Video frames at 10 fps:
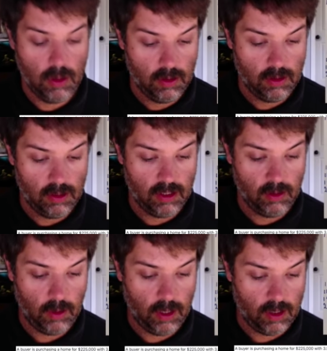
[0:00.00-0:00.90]
now that we
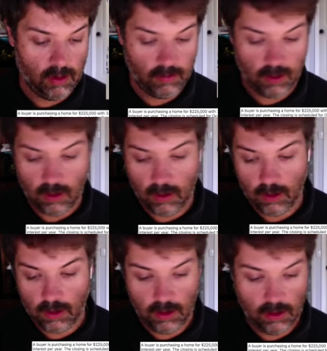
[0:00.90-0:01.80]
have our
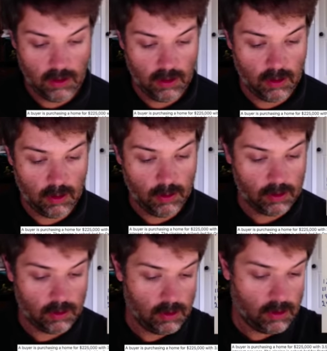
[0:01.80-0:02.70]
interim
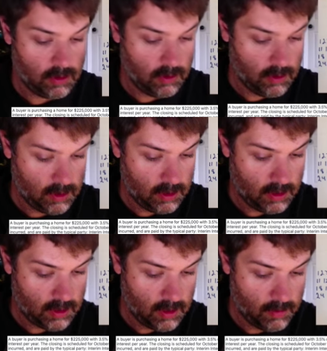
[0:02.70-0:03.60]
interest, so this is
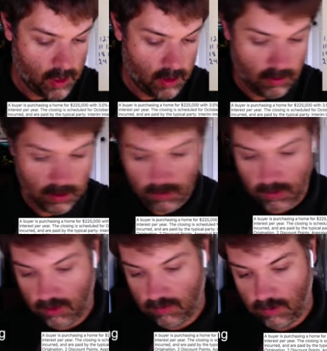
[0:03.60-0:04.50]
a buyer expense
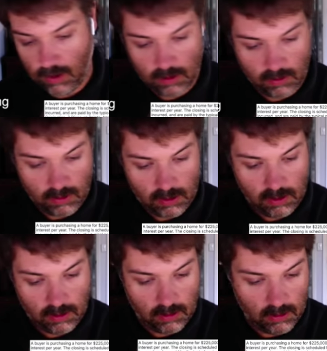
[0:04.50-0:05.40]
for interest.
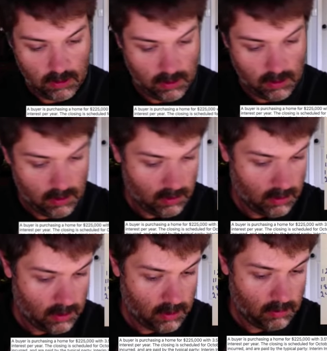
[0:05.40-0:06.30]

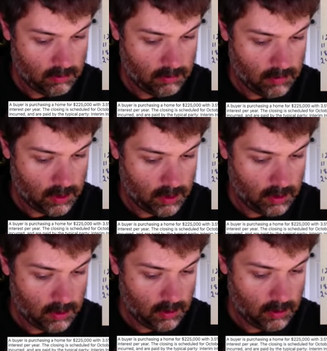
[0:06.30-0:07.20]
Okay,
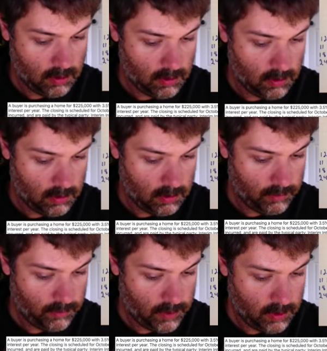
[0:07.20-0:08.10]
buyer
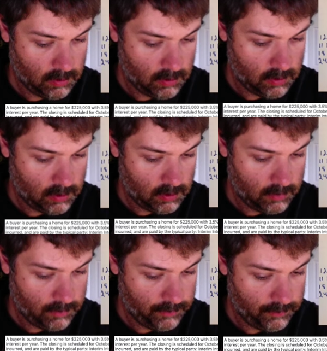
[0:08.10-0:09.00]
interest.
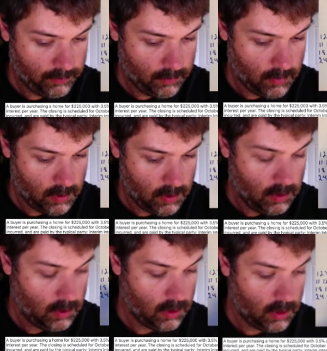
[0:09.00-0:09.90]

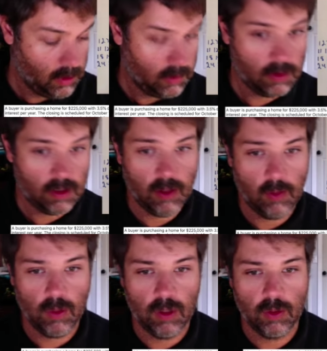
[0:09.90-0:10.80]
Okay, so now we
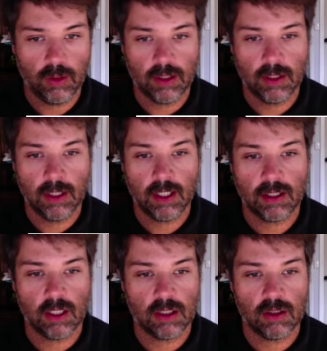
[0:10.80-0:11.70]
go on to the next
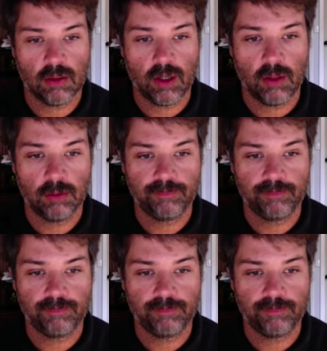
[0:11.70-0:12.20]
section of the problem.